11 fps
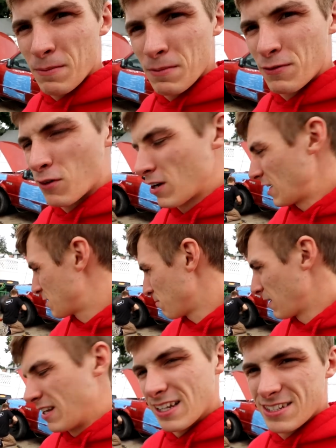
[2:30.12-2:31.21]
Before I
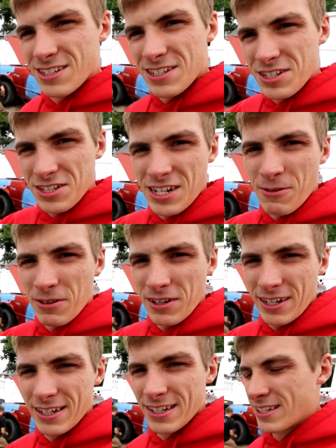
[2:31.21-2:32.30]
explain, it's, it's just not worth it.